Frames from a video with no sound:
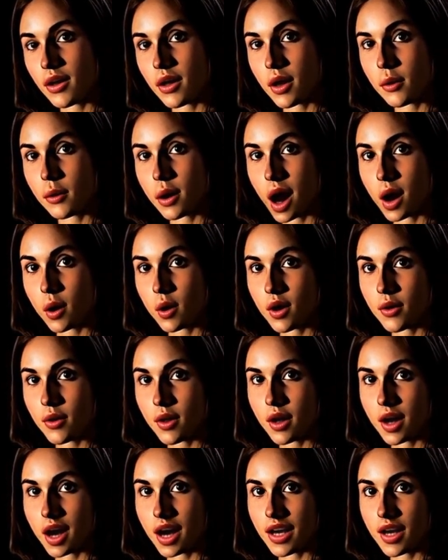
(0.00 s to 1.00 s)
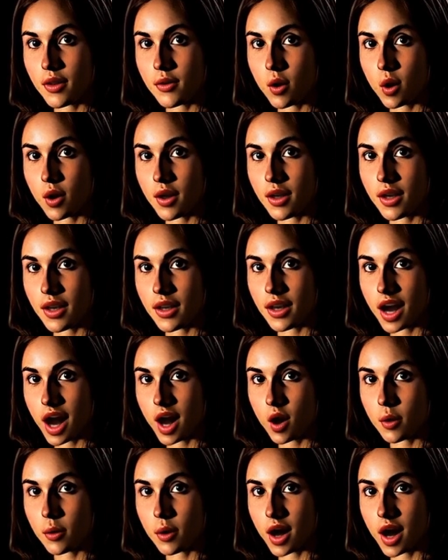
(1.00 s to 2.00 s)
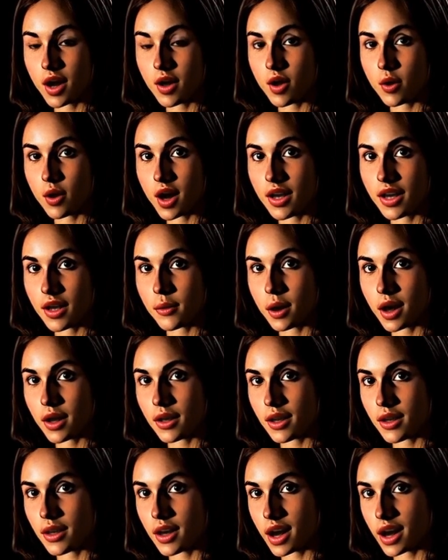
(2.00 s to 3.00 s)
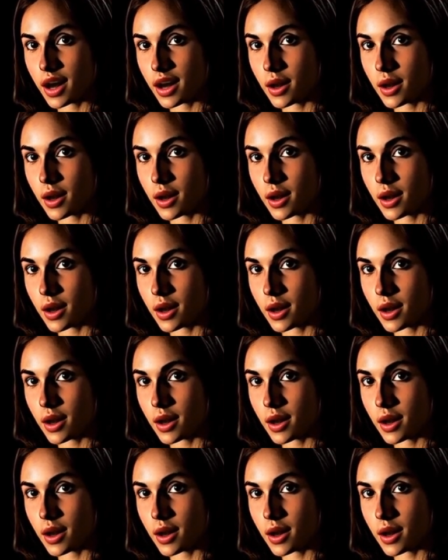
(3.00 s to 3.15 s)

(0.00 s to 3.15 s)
The power of collective voices cannot be underestimated,